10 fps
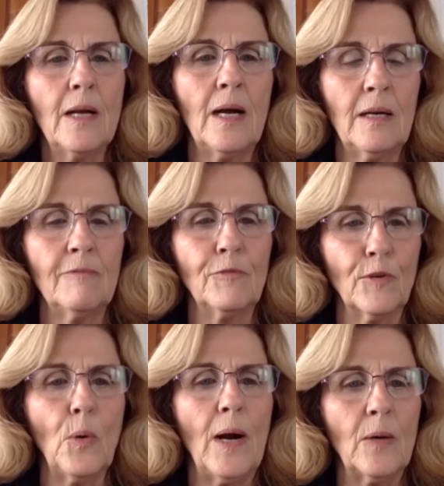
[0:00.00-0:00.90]
uh, for
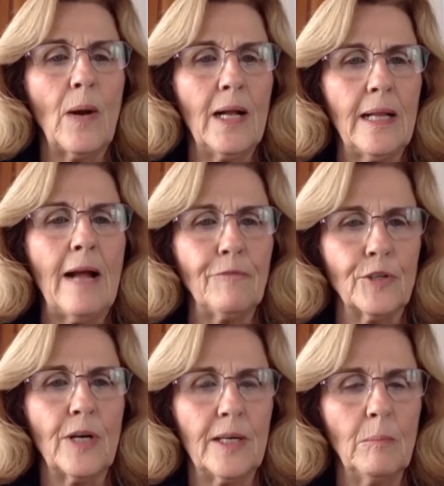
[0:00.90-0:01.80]
quite a while
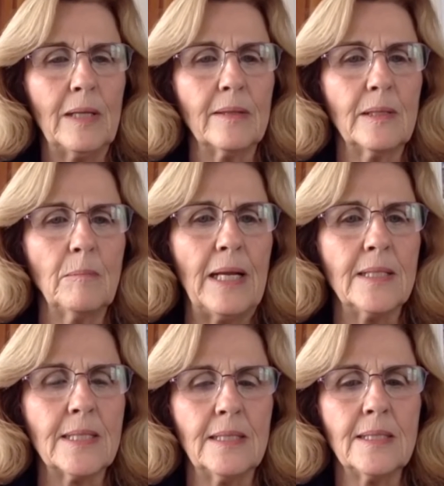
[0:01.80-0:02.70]
after on a monthly
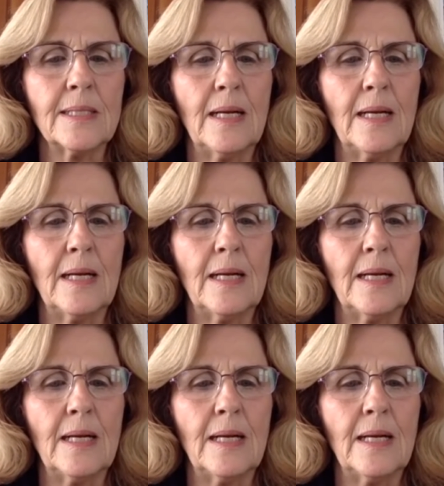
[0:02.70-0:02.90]
basis.